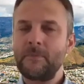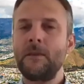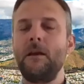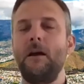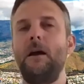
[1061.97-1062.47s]

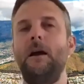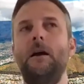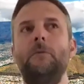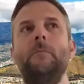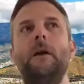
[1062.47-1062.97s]

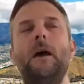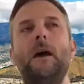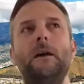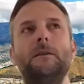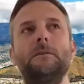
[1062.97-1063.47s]

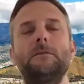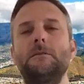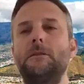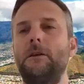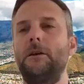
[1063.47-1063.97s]
And,
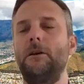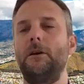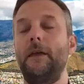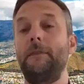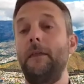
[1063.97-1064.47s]
you know,
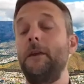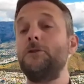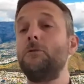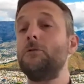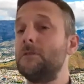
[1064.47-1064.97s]
and there should
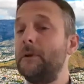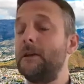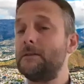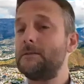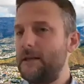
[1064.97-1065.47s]
also be
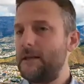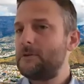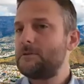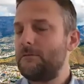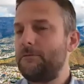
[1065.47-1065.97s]
this
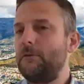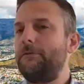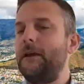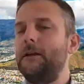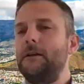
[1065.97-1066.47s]
acceptance of
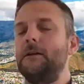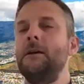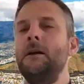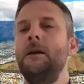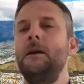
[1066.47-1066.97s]
failure.
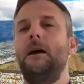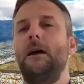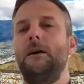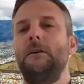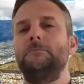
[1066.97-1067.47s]

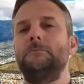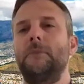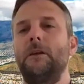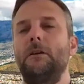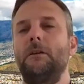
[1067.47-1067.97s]
You
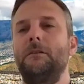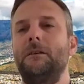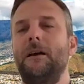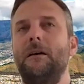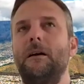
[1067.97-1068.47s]
know,
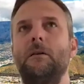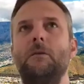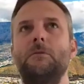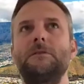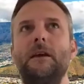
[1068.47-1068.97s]
I
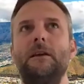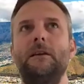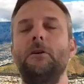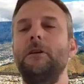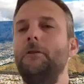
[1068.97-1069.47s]
would say
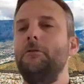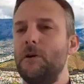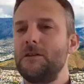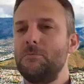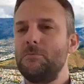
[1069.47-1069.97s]
not
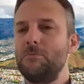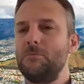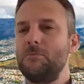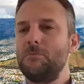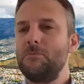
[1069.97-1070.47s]
irresponsible
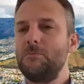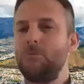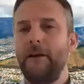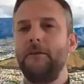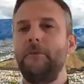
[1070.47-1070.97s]
failure, but
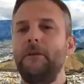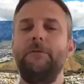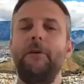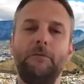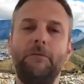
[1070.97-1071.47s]
failing
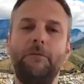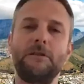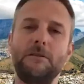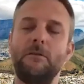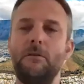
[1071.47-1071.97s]
fast on
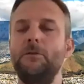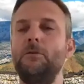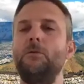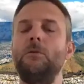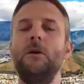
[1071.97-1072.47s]
your
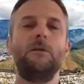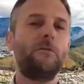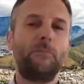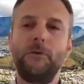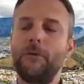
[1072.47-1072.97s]
sort of
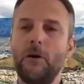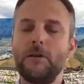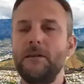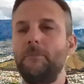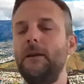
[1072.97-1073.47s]
proof of
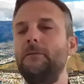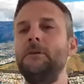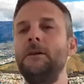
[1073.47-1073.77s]
concept level,